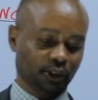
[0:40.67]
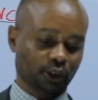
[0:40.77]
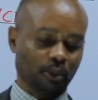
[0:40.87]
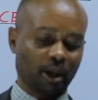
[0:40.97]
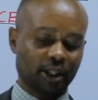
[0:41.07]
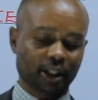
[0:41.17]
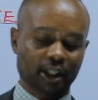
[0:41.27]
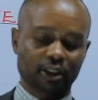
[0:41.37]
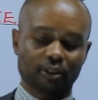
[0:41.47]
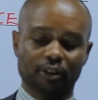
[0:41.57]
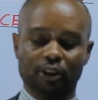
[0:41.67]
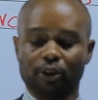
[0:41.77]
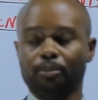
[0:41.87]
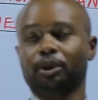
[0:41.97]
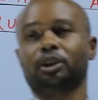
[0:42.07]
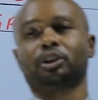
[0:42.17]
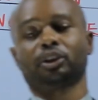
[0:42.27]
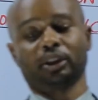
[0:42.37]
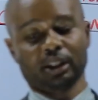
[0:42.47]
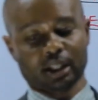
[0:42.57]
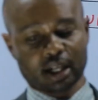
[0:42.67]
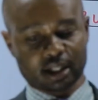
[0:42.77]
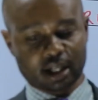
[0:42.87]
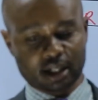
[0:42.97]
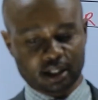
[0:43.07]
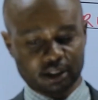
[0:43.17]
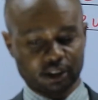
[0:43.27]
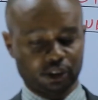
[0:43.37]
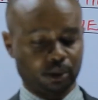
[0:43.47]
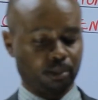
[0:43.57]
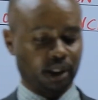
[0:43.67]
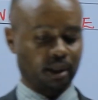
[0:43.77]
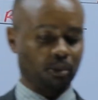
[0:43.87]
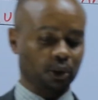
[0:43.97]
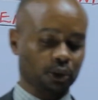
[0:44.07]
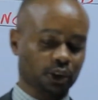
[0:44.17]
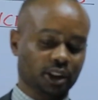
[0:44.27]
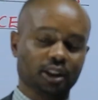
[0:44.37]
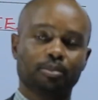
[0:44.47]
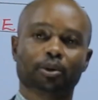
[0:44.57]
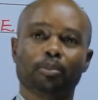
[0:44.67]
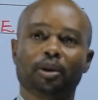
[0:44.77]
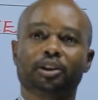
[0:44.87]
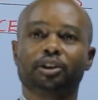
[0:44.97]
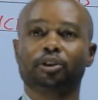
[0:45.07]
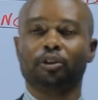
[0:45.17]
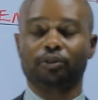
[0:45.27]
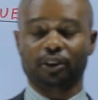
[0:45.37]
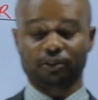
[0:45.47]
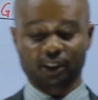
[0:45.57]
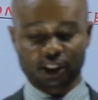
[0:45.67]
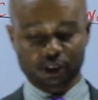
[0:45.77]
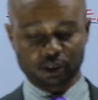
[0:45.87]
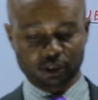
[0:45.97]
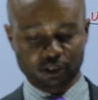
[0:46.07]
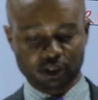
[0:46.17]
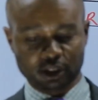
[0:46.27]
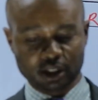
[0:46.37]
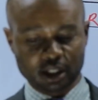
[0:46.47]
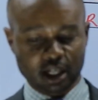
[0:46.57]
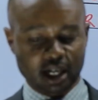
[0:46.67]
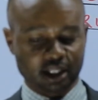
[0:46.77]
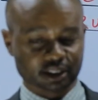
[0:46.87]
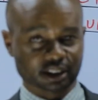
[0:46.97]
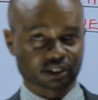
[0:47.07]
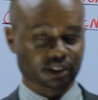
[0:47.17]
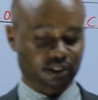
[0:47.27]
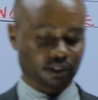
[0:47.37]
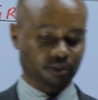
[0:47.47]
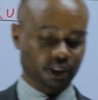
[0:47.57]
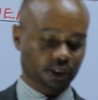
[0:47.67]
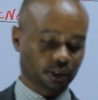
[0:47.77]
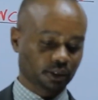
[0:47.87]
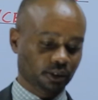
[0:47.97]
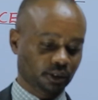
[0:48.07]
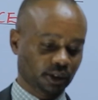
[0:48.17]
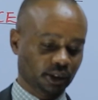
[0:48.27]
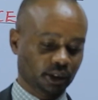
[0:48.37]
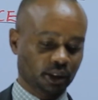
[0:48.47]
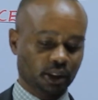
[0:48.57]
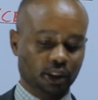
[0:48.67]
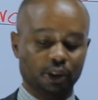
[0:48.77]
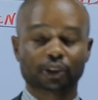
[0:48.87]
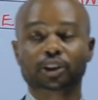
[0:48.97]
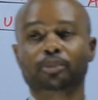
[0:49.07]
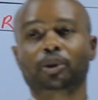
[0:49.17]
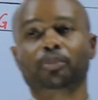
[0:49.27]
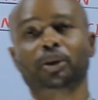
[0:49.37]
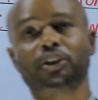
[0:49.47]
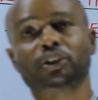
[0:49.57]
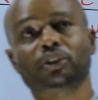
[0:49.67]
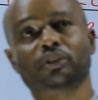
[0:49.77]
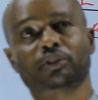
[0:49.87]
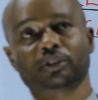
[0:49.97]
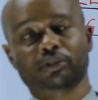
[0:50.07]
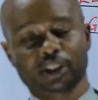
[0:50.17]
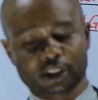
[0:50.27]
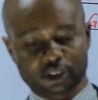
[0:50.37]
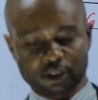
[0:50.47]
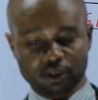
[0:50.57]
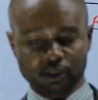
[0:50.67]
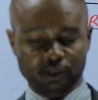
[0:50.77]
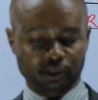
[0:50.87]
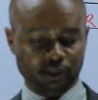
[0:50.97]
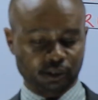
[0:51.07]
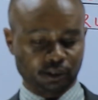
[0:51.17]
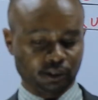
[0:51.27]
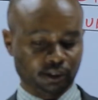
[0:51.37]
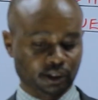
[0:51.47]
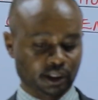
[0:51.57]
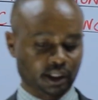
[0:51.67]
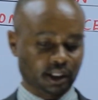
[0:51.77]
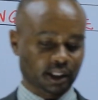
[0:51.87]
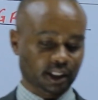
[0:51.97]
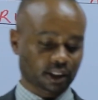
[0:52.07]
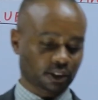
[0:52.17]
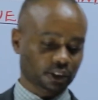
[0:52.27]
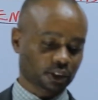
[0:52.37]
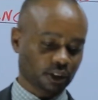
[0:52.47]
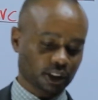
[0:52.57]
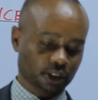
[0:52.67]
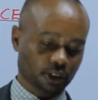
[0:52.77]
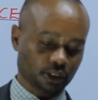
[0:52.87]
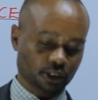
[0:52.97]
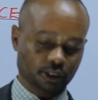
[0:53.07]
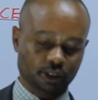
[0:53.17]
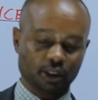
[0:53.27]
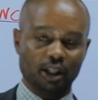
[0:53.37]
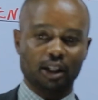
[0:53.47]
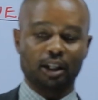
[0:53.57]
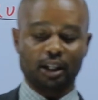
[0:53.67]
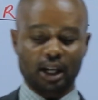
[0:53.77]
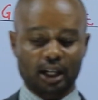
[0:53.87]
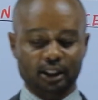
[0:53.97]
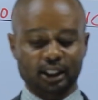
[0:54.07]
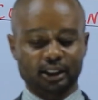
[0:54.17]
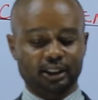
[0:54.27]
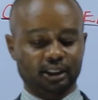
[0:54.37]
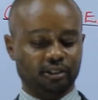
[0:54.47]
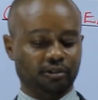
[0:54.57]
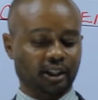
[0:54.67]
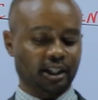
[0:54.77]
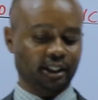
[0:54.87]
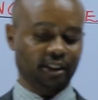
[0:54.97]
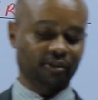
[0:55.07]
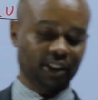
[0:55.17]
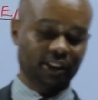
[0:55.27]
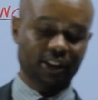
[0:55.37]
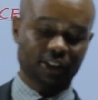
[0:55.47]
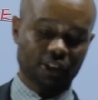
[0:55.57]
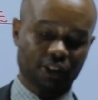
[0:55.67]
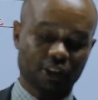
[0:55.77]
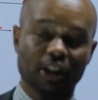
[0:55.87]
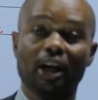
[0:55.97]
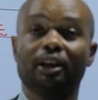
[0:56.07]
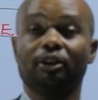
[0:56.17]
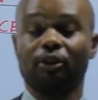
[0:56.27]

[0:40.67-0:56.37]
So by the end of the topic, the learner should be able to state properties of reflection as a transformation, use the properties of reflection in construction, and identify images and